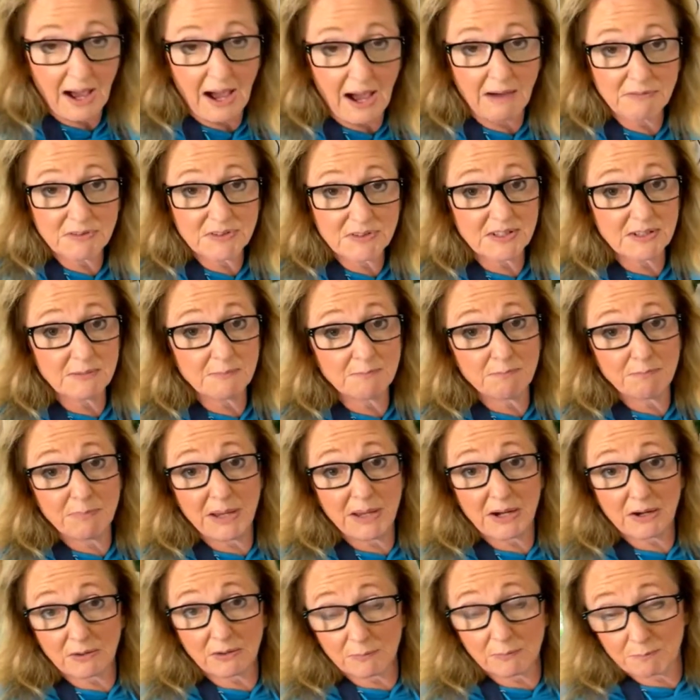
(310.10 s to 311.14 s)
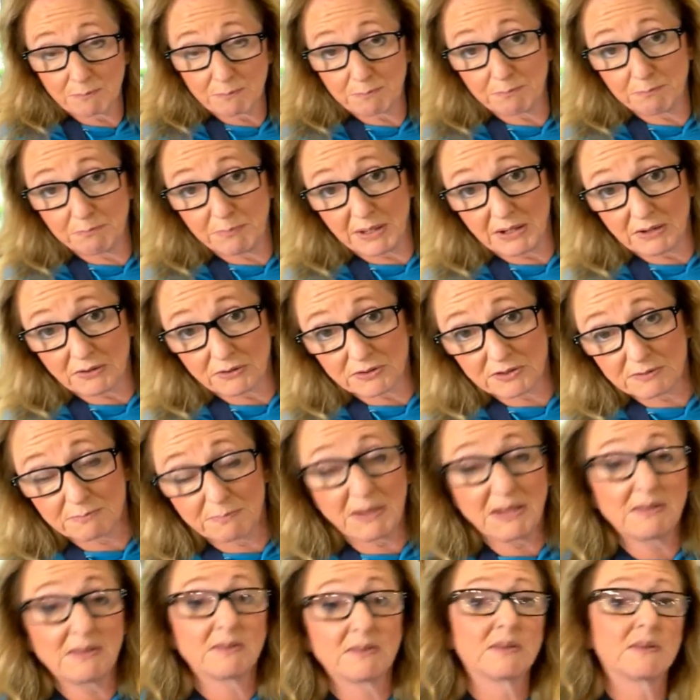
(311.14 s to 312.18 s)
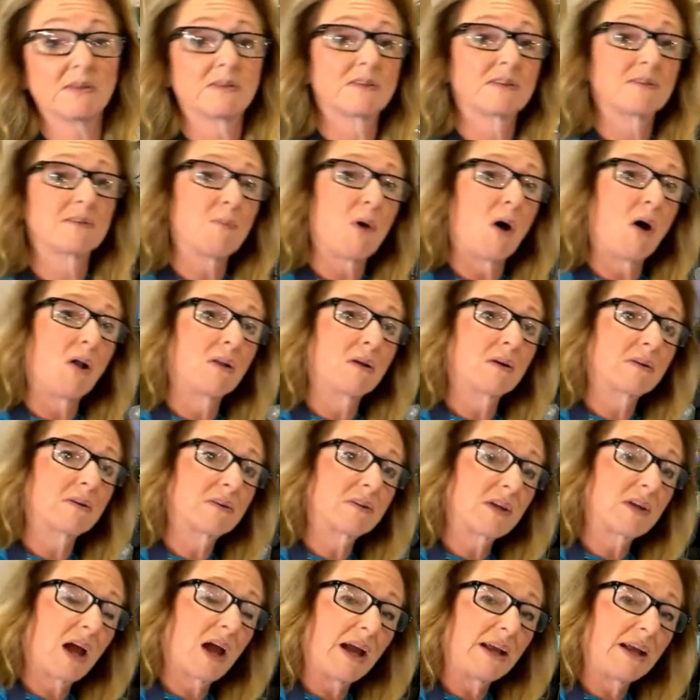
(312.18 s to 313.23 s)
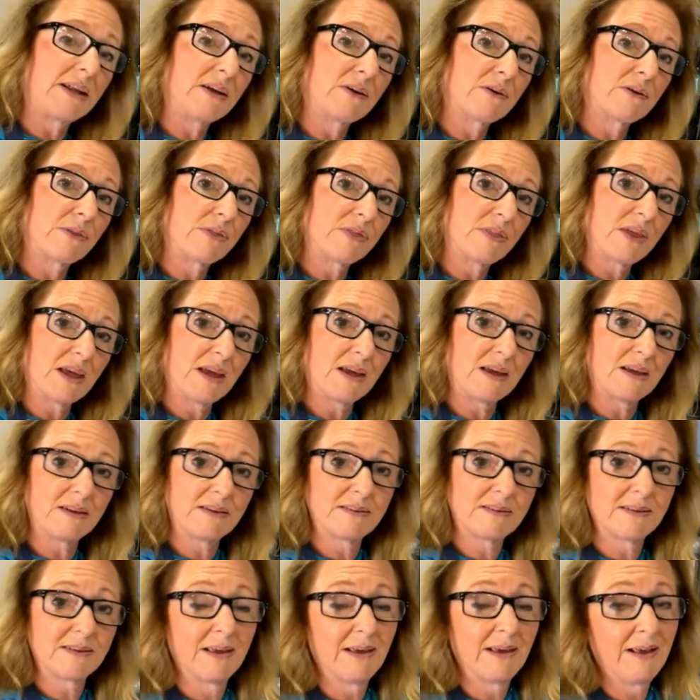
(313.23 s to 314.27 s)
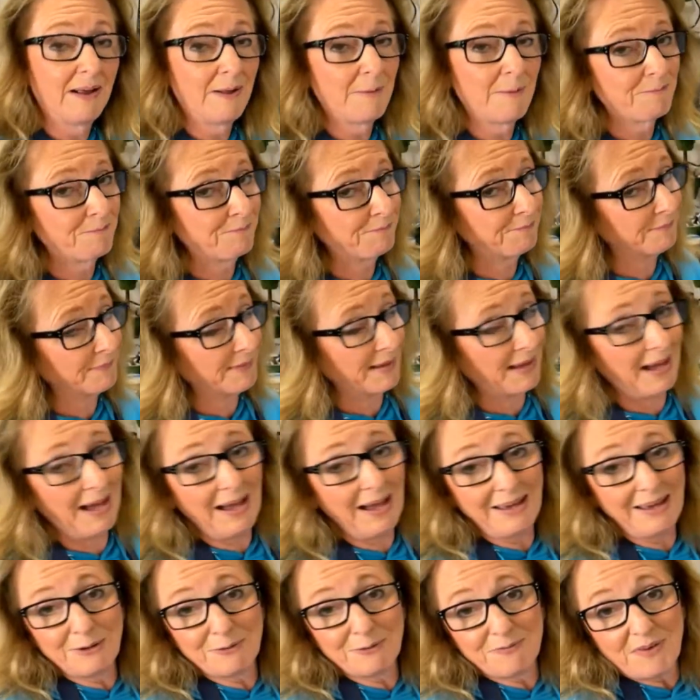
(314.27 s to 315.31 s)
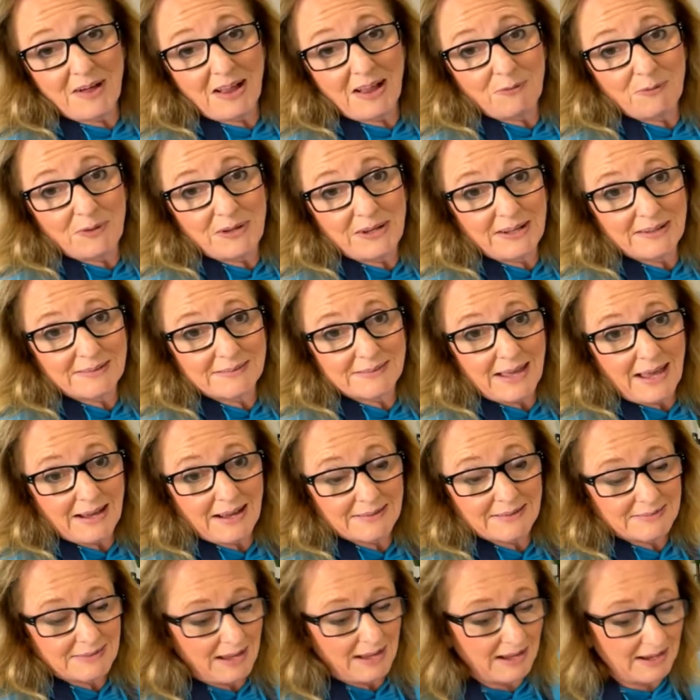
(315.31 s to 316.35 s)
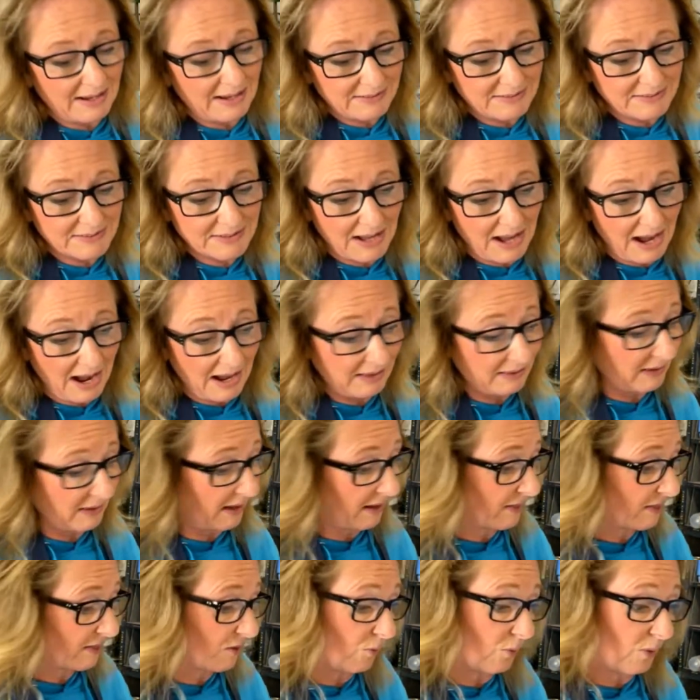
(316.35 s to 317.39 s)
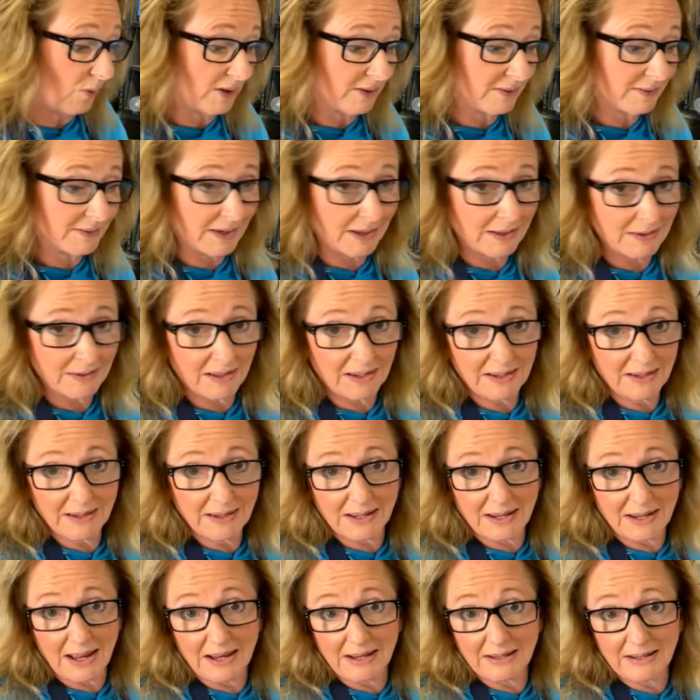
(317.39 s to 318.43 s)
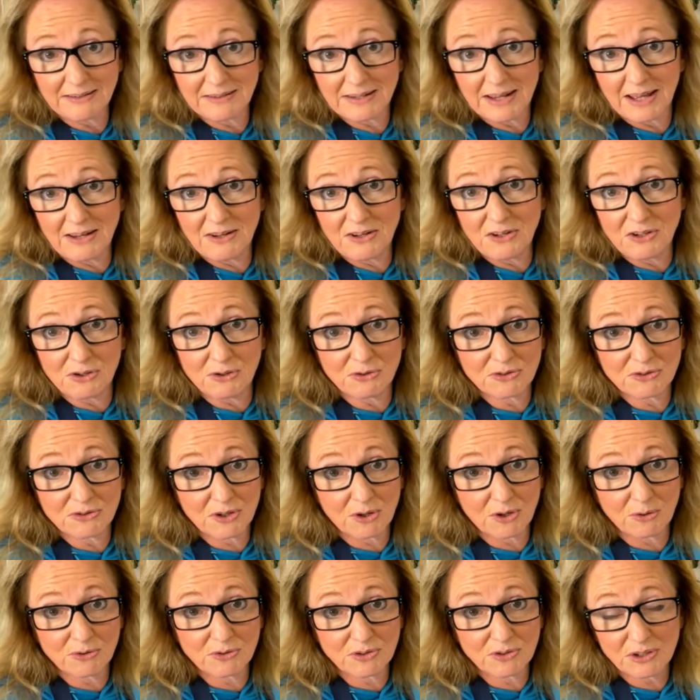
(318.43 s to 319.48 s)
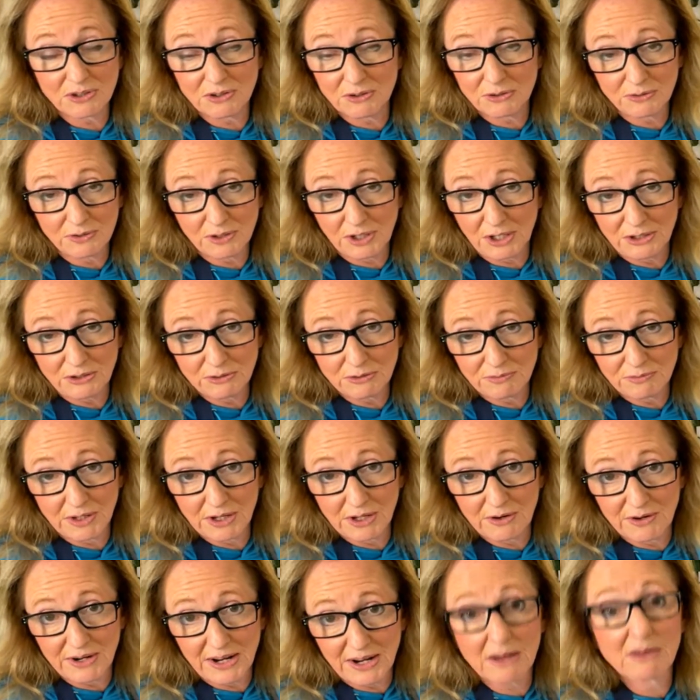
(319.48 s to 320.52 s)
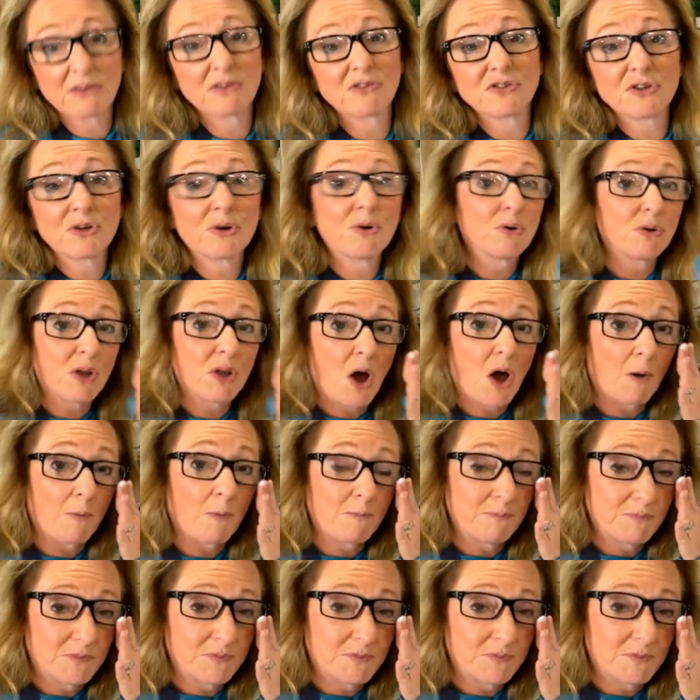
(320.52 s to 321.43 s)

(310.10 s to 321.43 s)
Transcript: Obviously, bigger spaces, smaller, tinier things. I don't follow an exact science. I like the ones I like, and I tend to use those, and you'll figure it out as you go along.